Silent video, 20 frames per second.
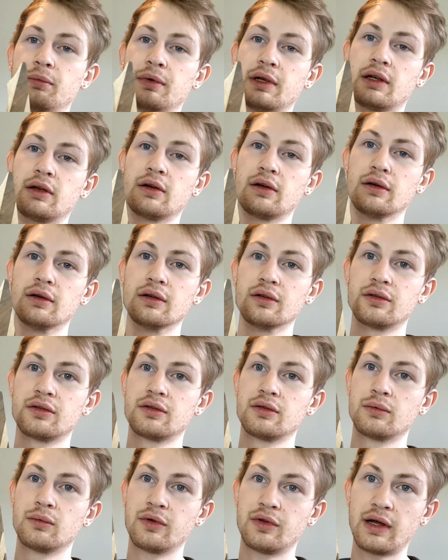
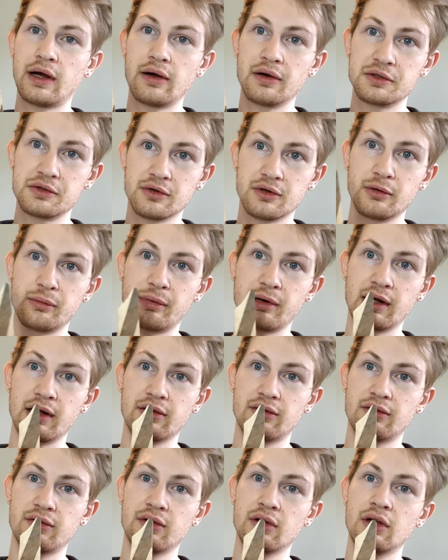because without a drill
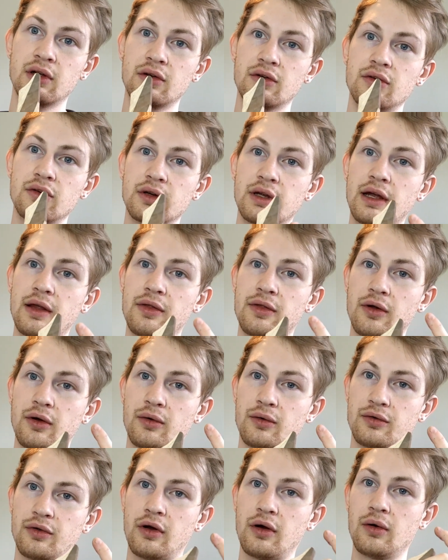press, to get
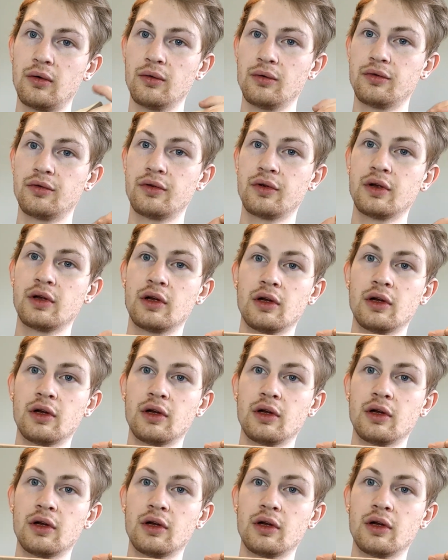those holes